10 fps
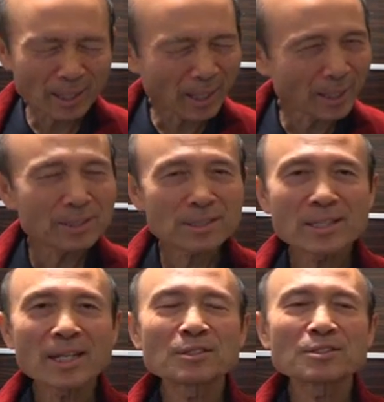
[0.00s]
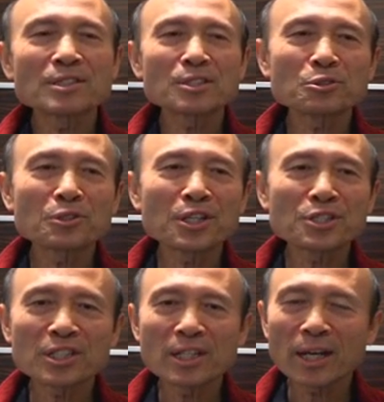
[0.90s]
understand your
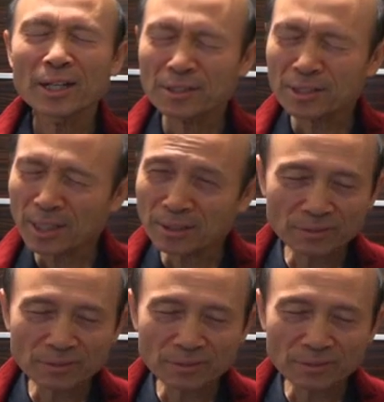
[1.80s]
situation i understand